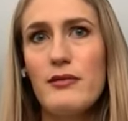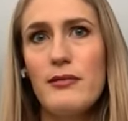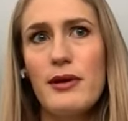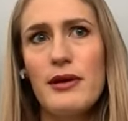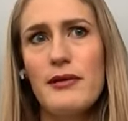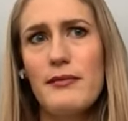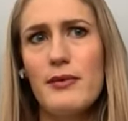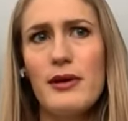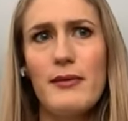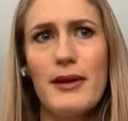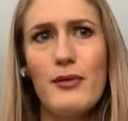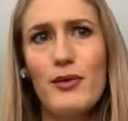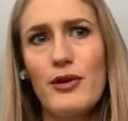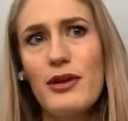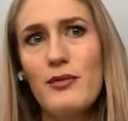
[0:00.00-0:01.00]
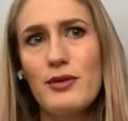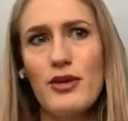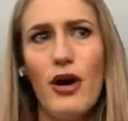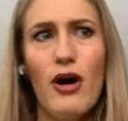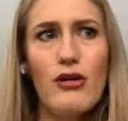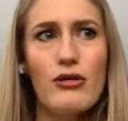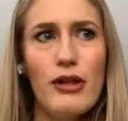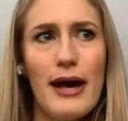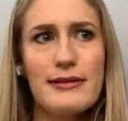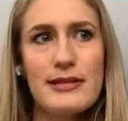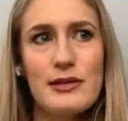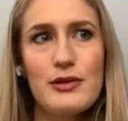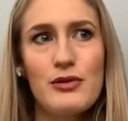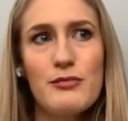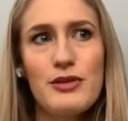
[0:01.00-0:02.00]
well, am I working with all
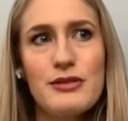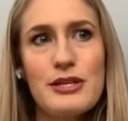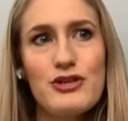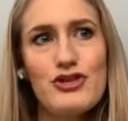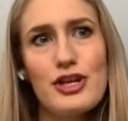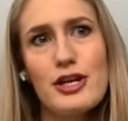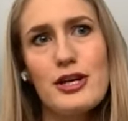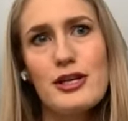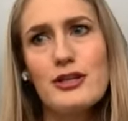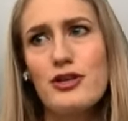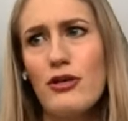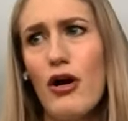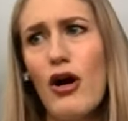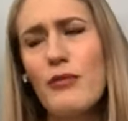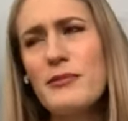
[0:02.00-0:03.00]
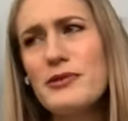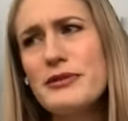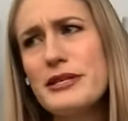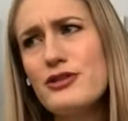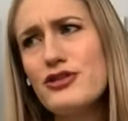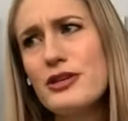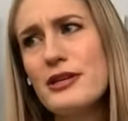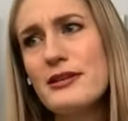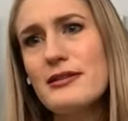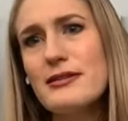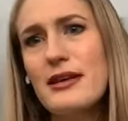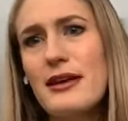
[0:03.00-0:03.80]
classical musicians or all musicians?